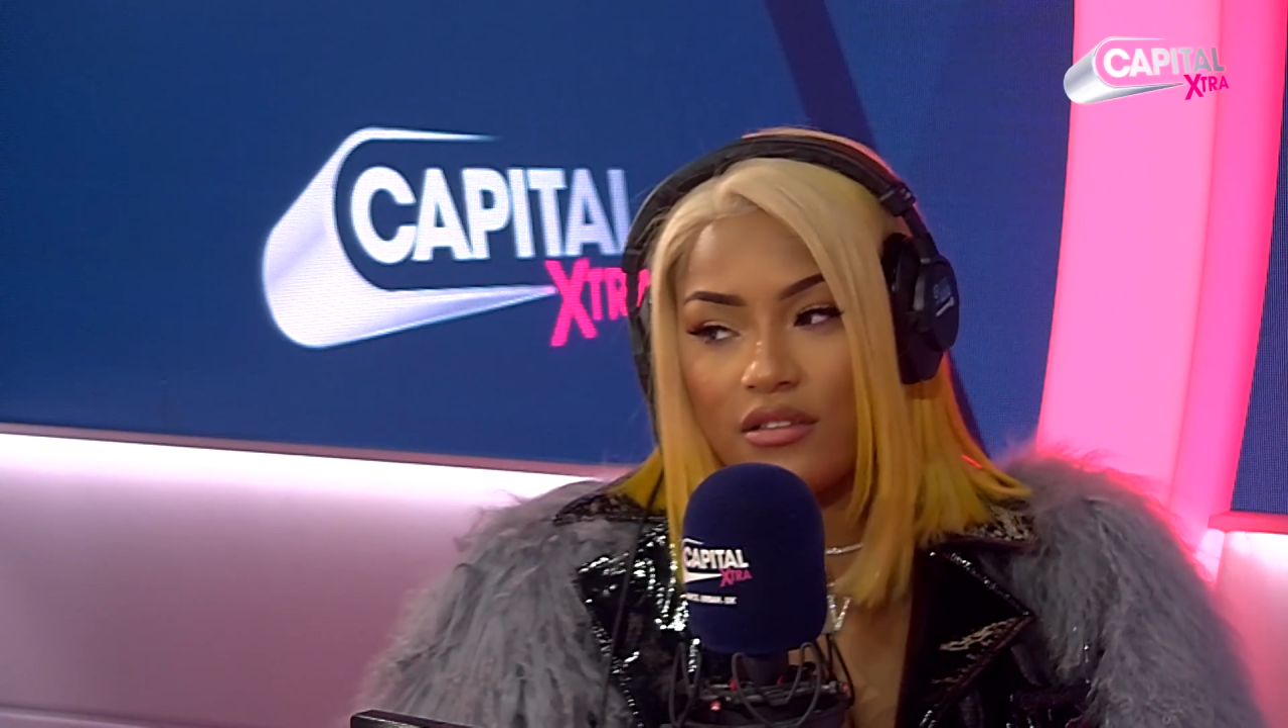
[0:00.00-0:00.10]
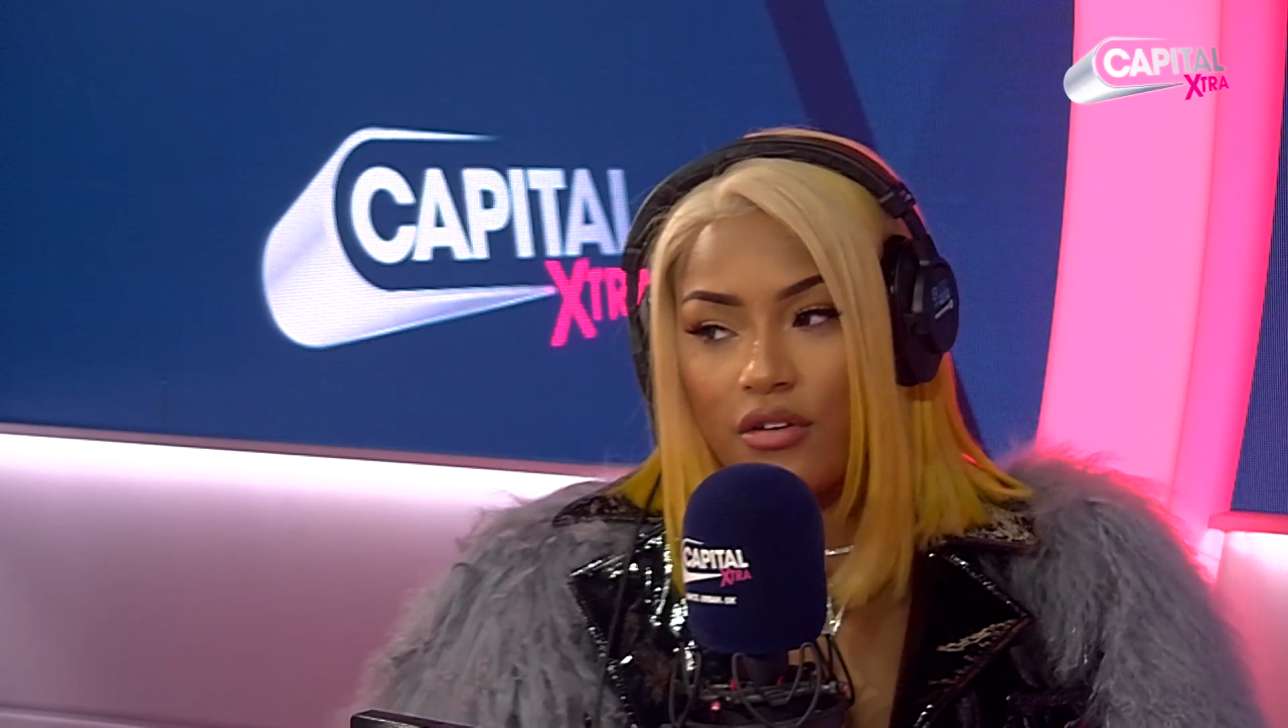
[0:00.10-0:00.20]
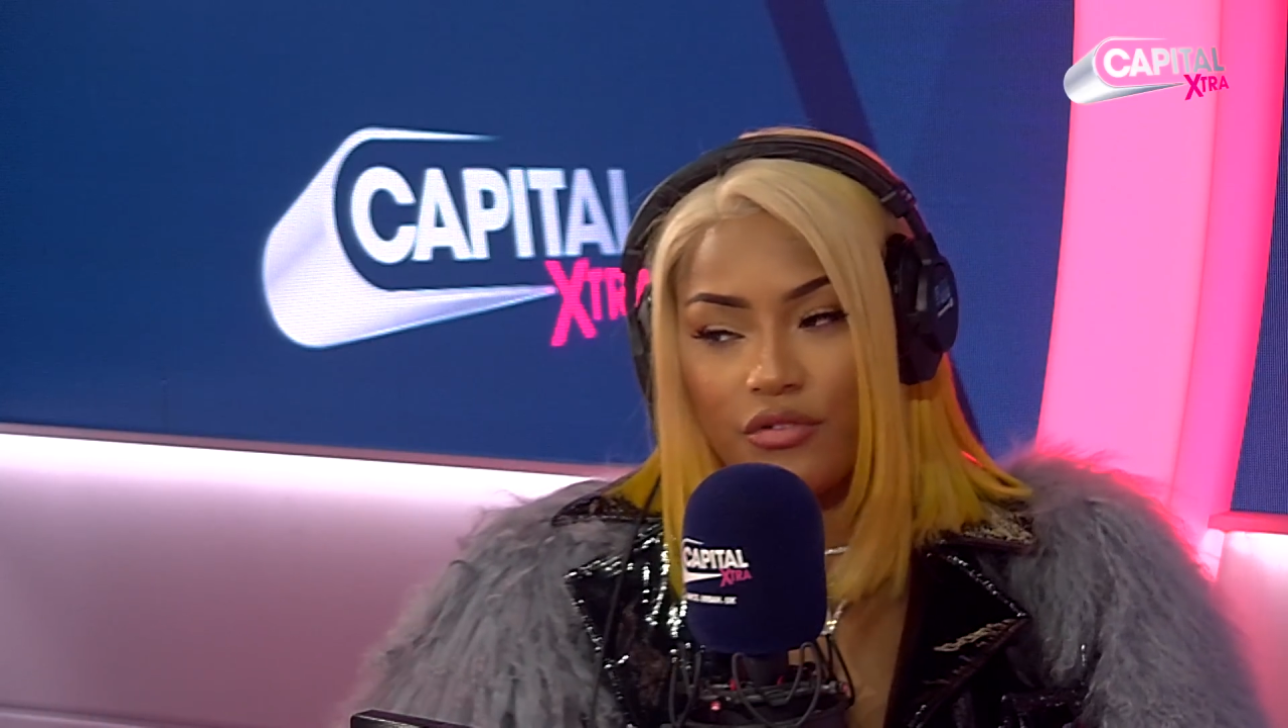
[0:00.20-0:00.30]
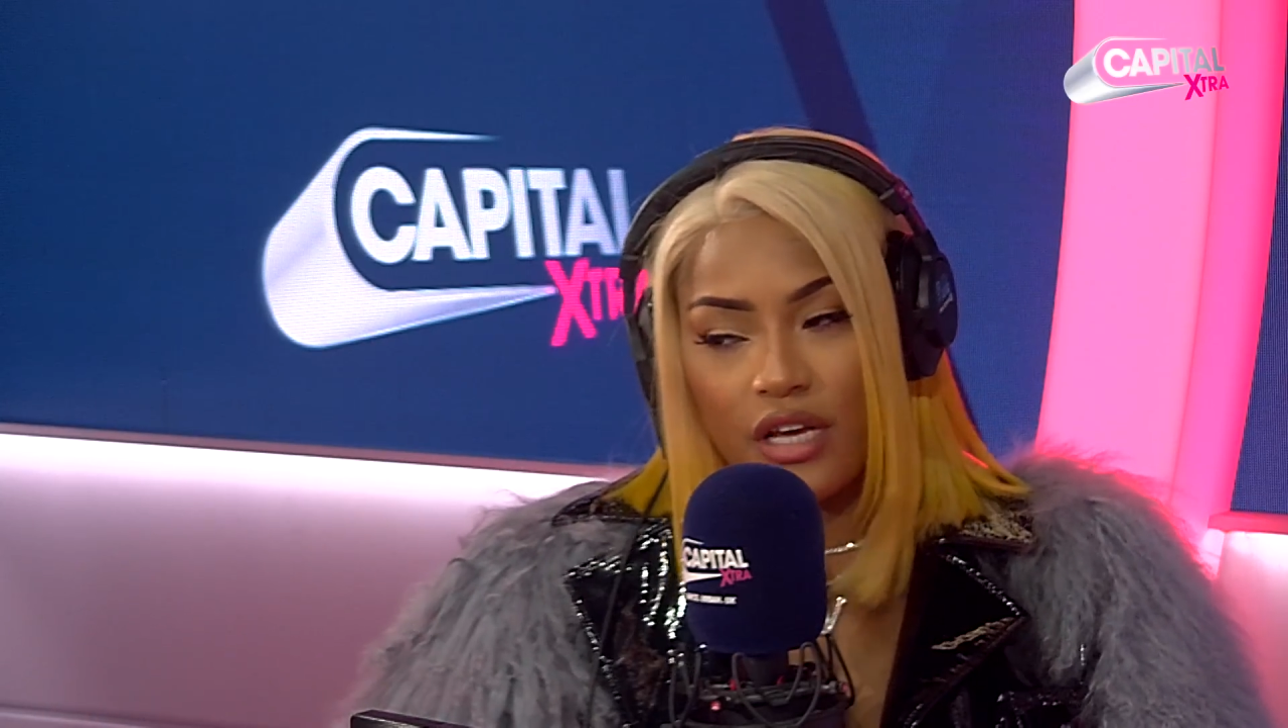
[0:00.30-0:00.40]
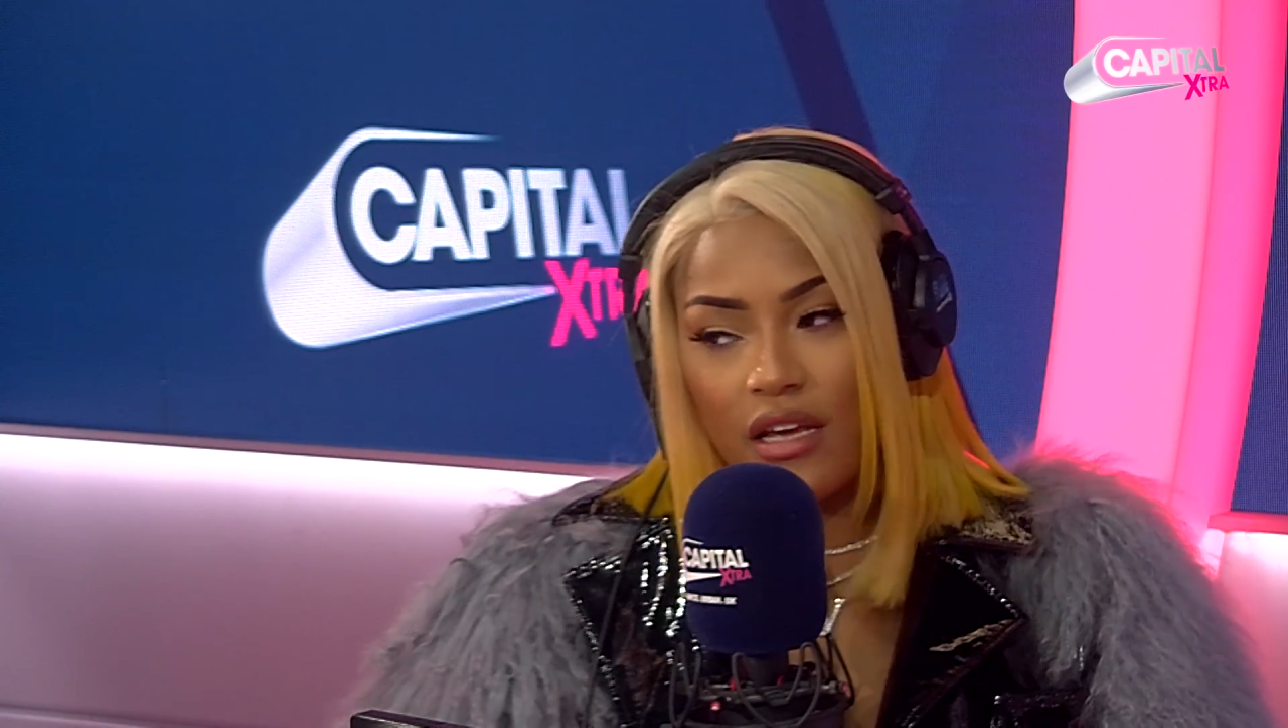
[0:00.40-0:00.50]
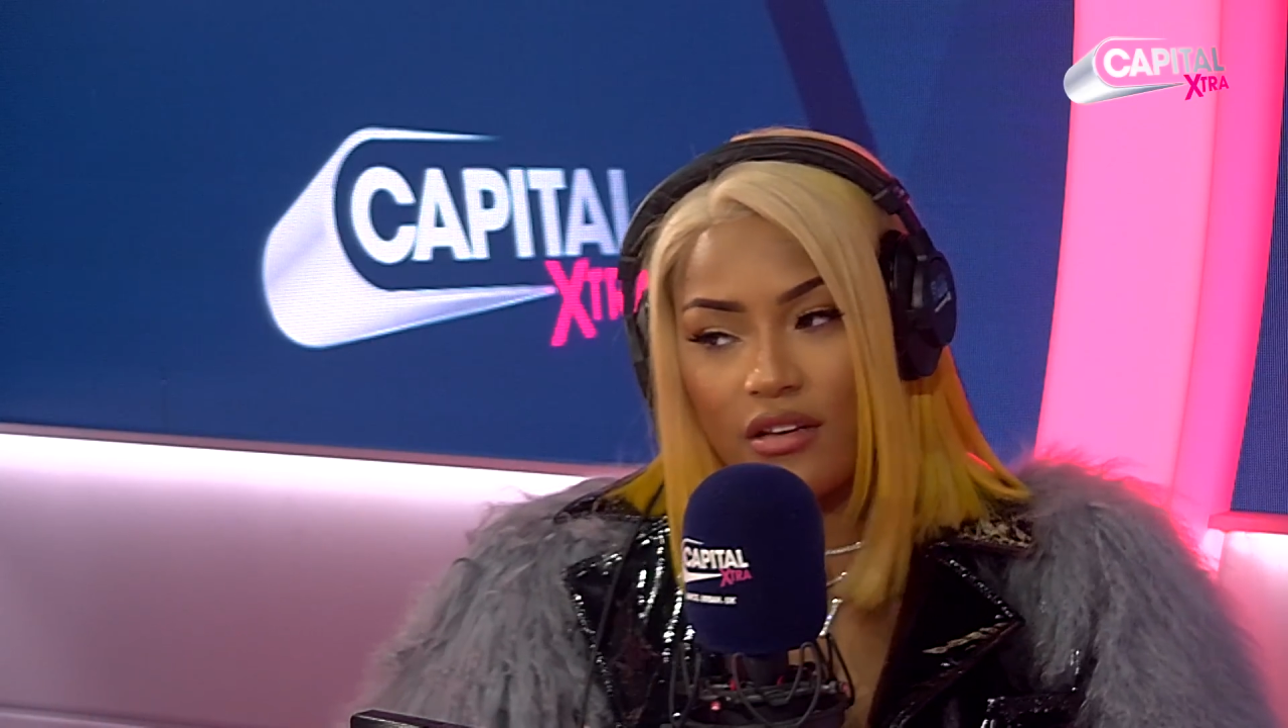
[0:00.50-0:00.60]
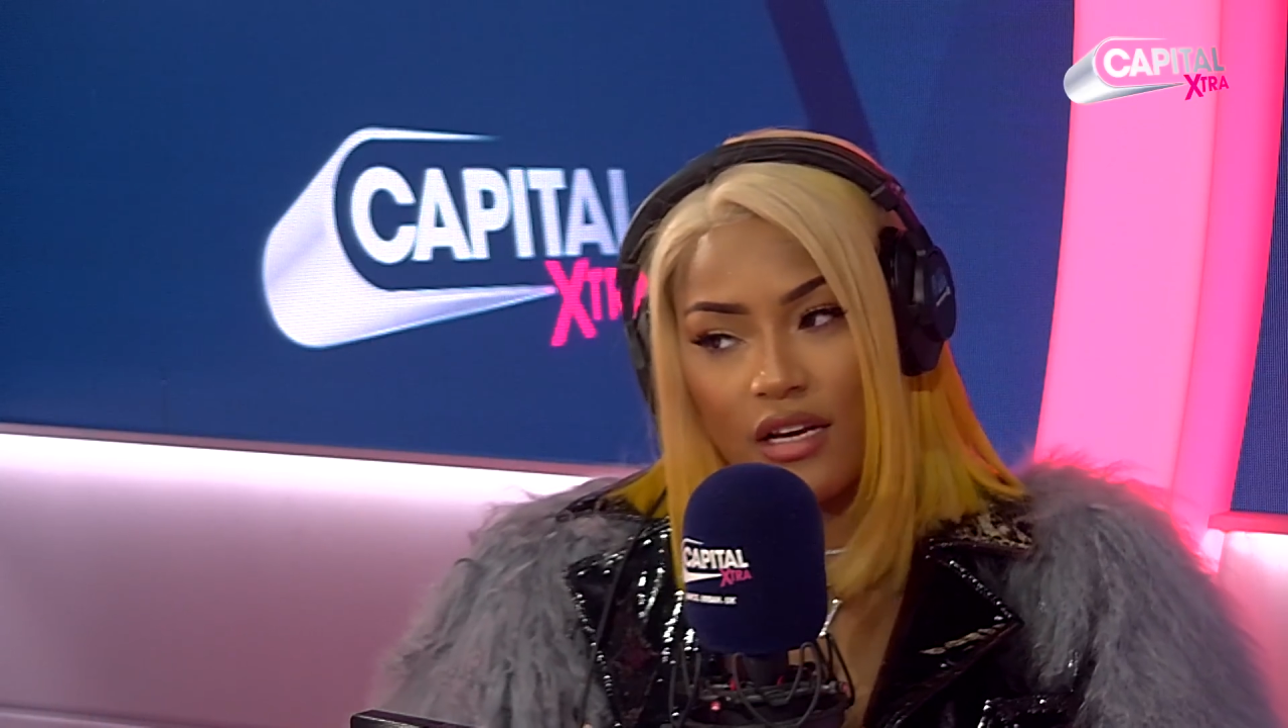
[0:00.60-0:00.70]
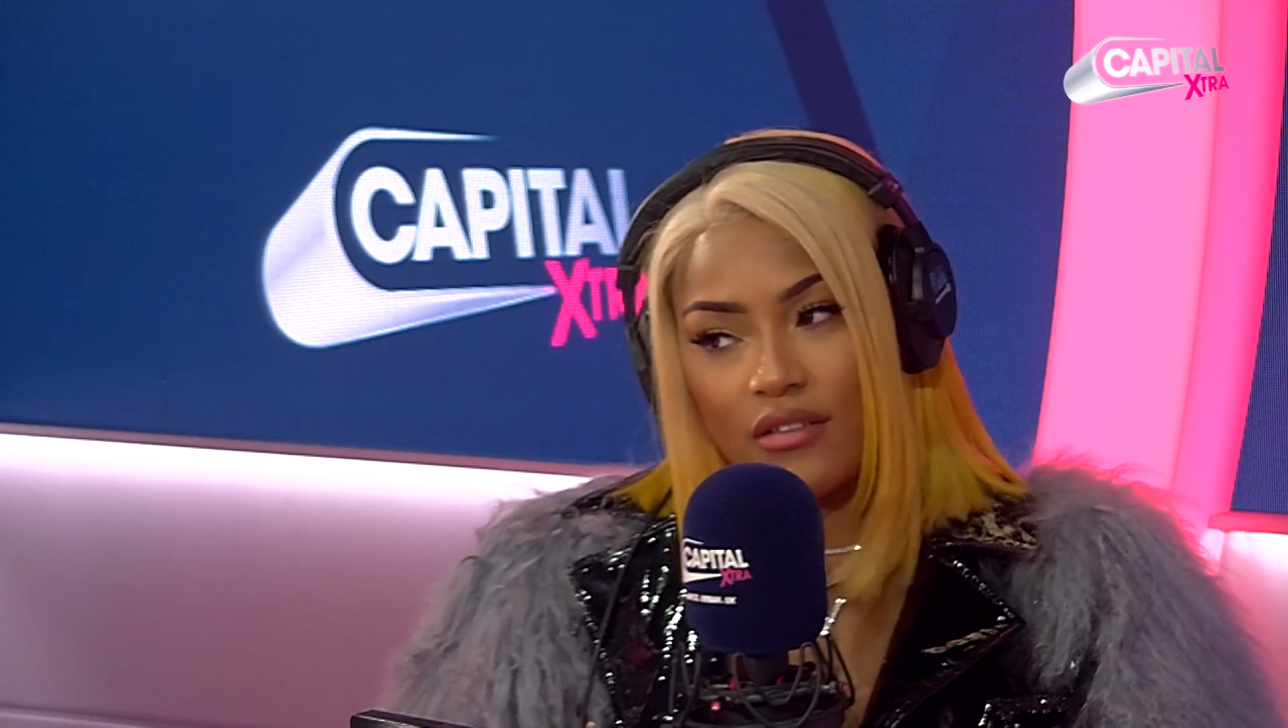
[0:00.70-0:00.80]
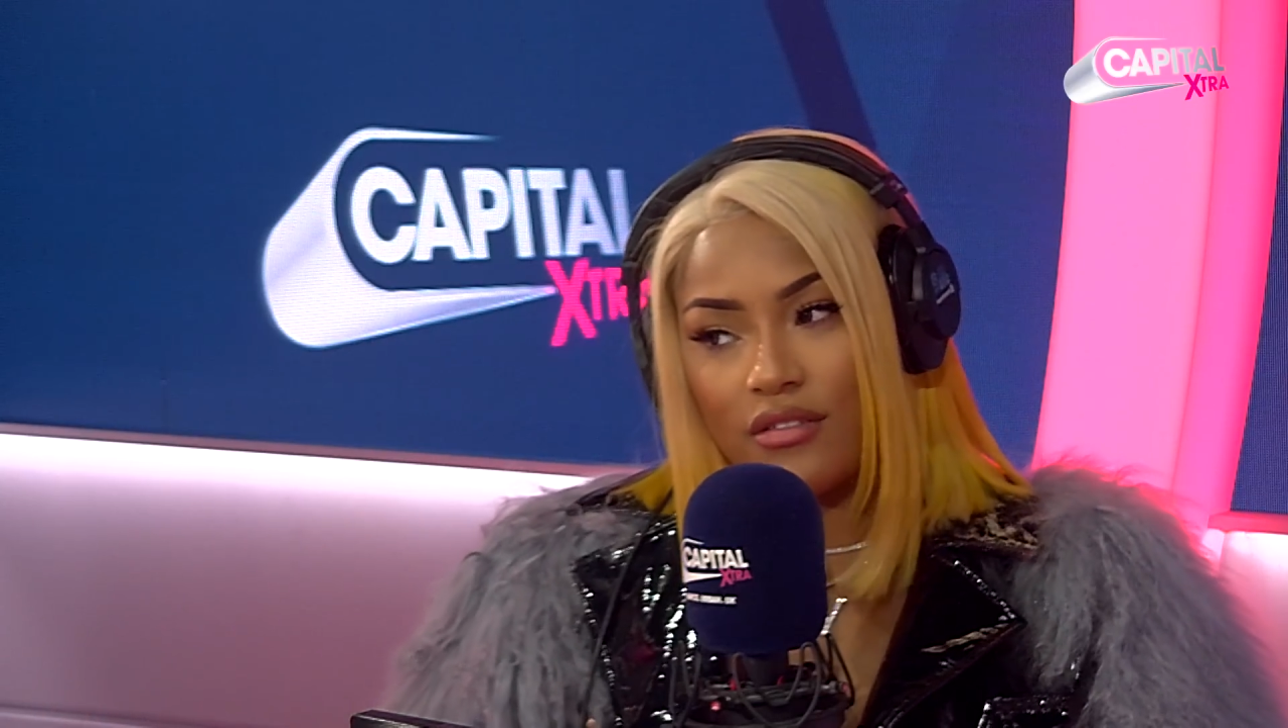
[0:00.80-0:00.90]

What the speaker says: Coach K and that.